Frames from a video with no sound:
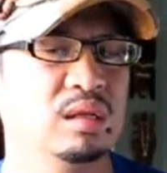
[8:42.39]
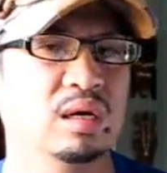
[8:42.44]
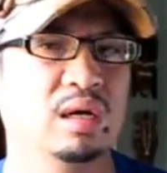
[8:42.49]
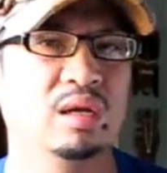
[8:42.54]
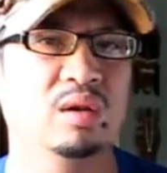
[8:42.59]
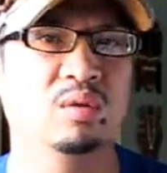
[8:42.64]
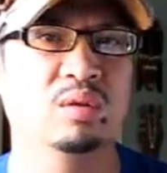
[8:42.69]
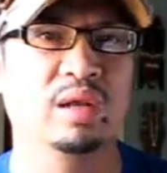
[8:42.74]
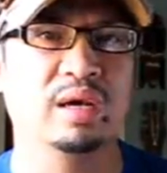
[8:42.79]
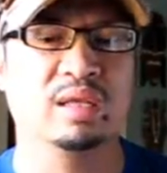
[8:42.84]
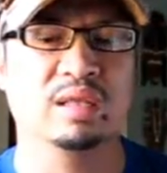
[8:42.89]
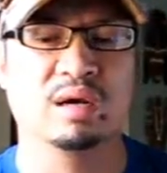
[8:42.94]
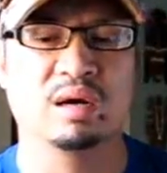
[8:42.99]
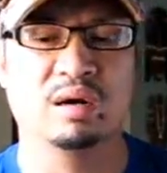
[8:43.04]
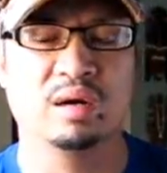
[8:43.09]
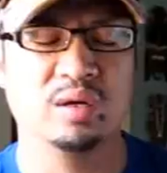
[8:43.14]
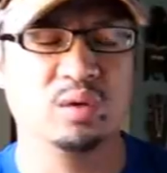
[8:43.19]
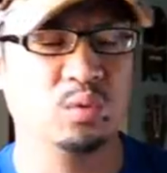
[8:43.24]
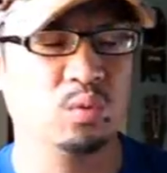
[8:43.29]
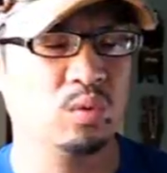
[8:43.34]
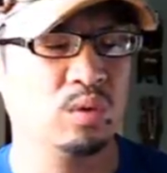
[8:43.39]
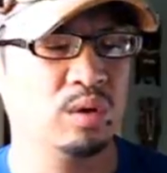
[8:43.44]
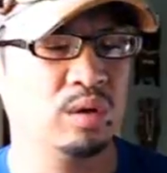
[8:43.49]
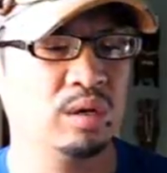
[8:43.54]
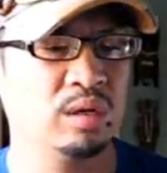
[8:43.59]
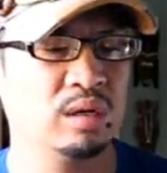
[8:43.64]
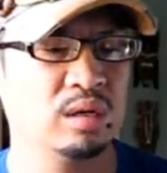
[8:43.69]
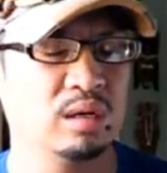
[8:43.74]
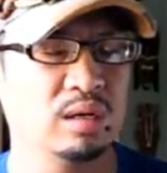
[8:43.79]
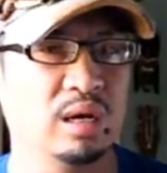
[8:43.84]
I don't like the
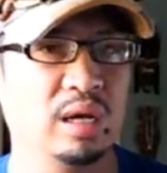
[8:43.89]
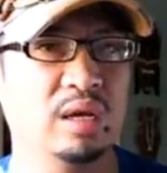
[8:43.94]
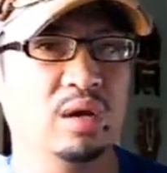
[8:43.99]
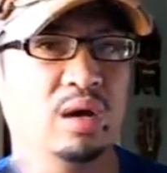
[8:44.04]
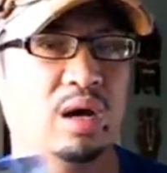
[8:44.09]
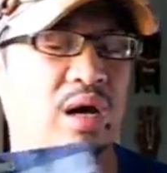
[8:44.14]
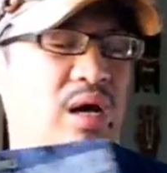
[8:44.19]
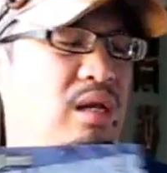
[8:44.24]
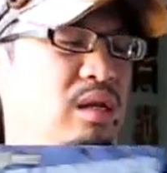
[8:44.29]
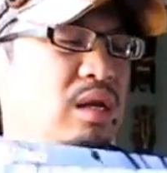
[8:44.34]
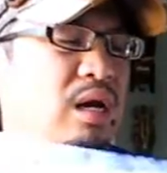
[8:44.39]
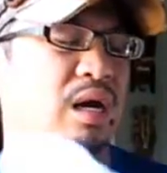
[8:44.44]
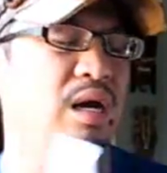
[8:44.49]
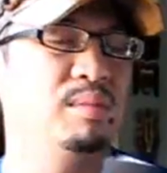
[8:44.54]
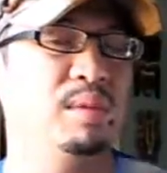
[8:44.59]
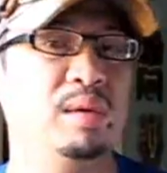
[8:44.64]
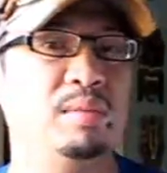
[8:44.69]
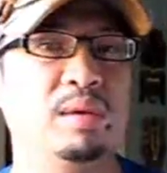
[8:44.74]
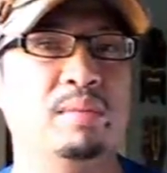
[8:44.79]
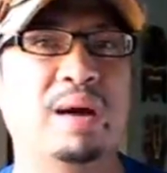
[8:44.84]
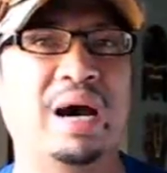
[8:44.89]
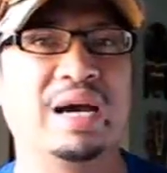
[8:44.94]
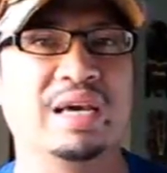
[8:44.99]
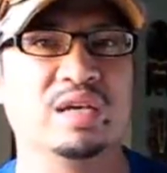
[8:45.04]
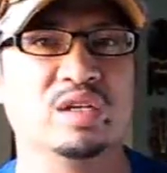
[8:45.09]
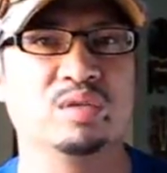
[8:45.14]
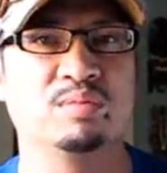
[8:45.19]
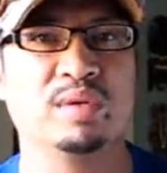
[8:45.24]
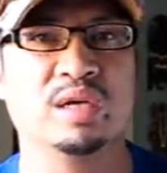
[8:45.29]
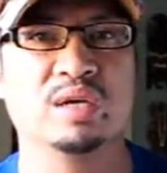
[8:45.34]
artwork. I know I may be
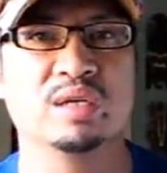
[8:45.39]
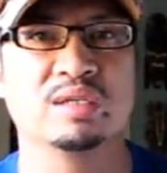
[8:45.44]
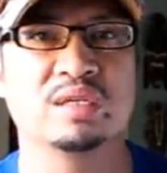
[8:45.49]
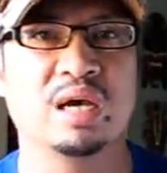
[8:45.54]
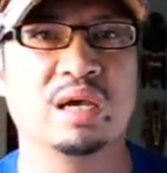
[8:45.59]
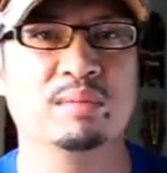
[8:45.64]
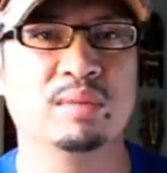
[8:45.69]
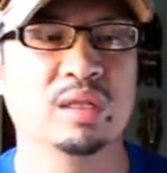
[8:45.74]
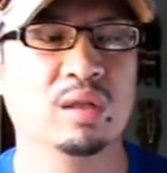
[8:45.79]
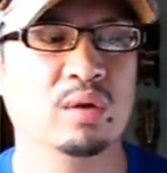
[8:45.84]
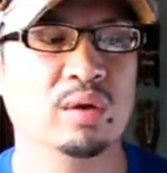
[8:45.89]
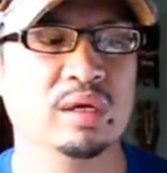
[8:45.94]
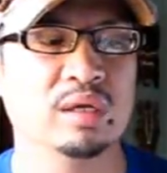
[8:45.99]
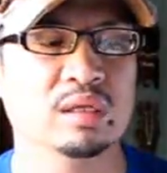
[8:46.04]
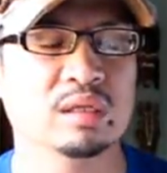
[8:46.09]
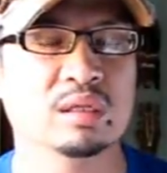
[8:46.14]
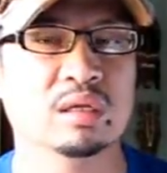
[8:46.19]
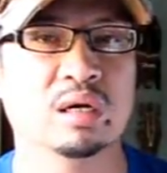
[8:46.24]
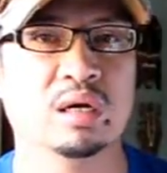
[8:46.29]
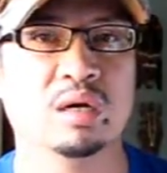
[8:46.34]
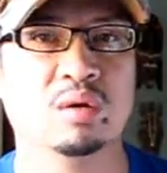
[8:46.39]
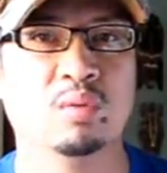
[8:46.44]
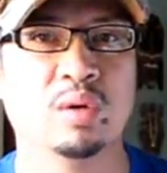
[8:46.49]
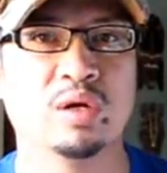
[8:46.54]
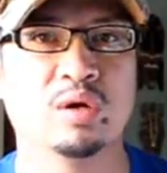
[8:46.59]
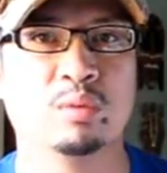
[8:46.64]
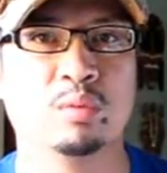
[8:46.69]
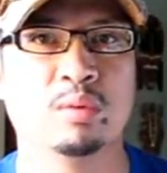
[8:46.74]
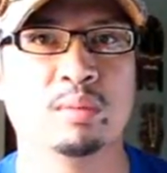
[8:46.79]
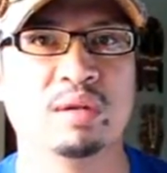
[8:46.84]
biased because I'm a loyal
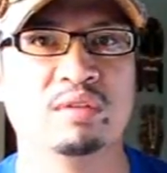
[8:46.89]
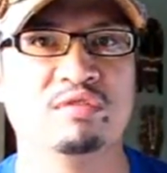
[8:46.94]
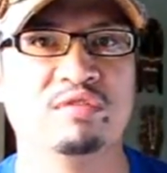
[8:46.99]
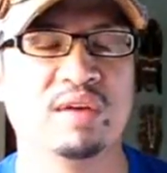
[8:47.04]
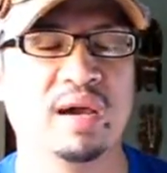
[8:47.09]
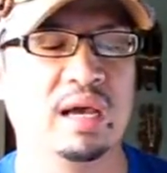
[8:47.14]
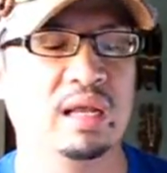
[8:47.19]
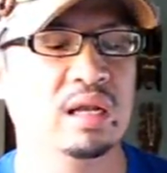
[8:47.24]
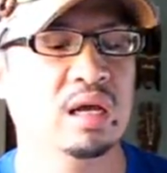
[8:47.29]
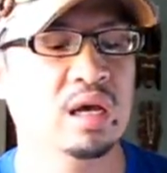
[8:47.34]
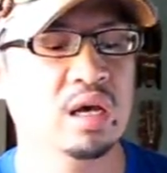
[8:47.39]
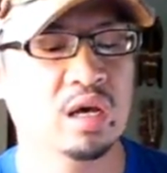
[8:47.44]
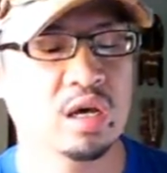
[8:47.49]
Wonder Woman fan.